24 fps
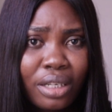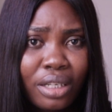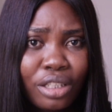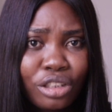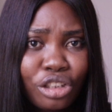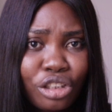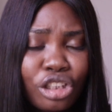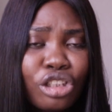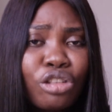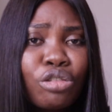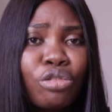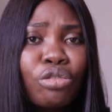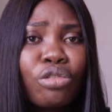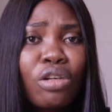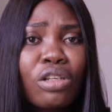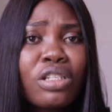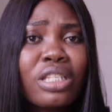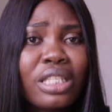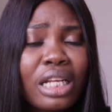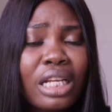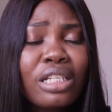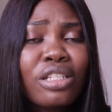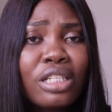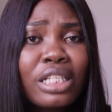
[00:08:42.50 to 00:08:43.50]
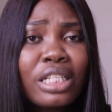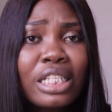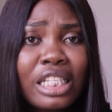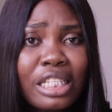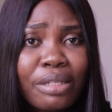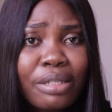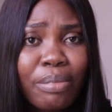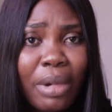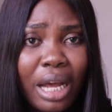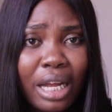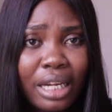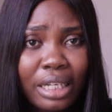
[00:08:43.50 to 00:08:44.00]
She trusted
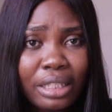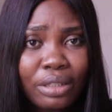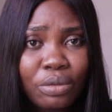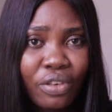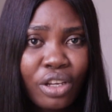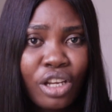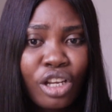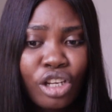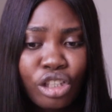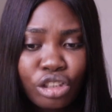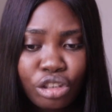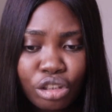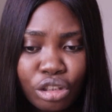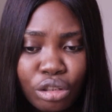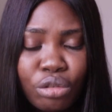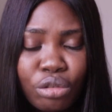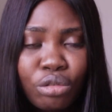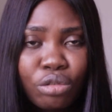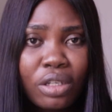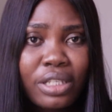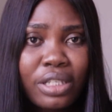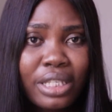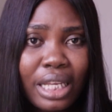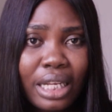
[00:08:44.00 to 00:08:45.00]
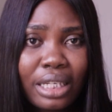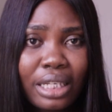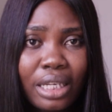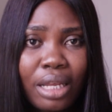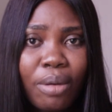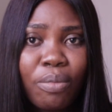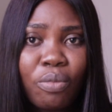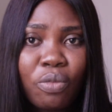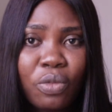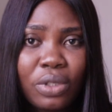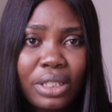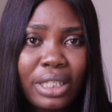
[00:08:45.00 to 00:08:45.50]
this man. She trusted
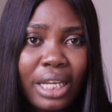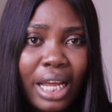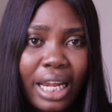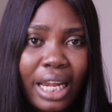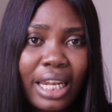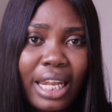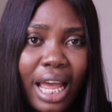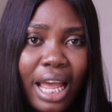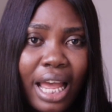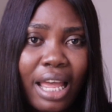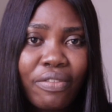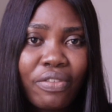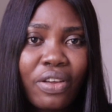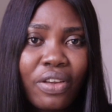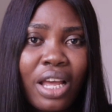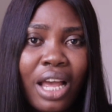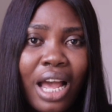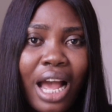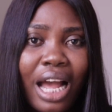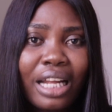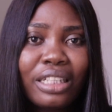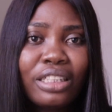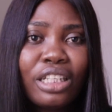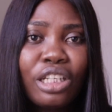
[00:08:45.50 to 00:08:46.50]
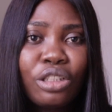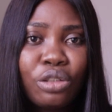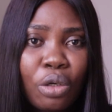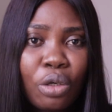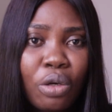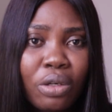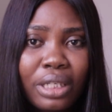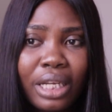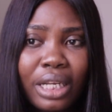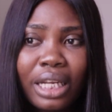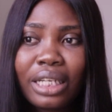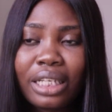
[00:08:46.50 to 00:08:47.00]
them with her life, and they
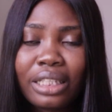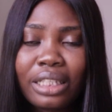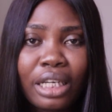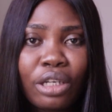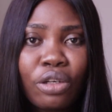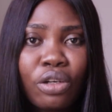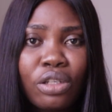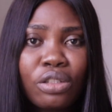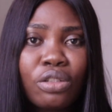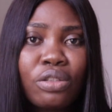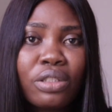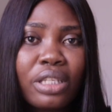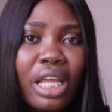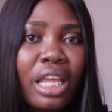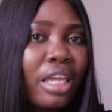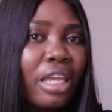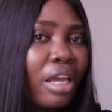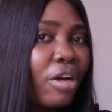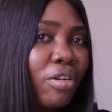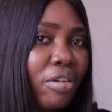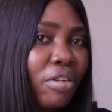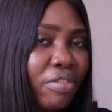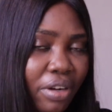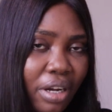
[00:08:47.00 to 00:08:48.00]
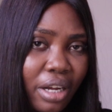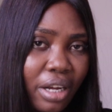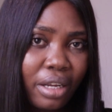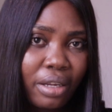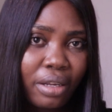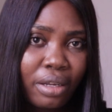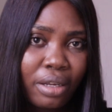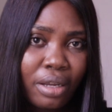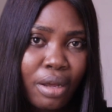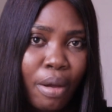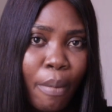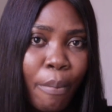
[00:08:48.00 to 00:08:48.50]
told her that they're going to take care of her,
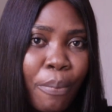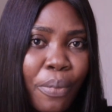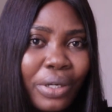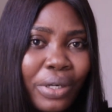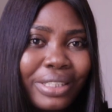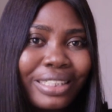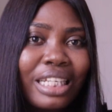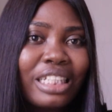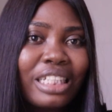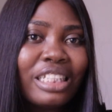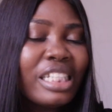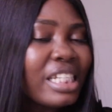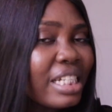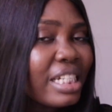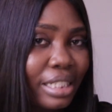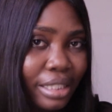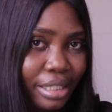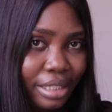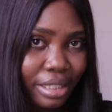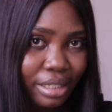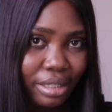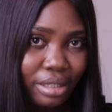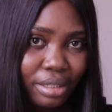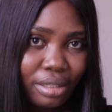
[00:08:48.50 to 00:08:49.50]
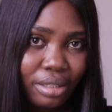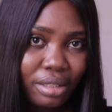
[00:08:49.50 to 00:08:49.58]
but they didn't.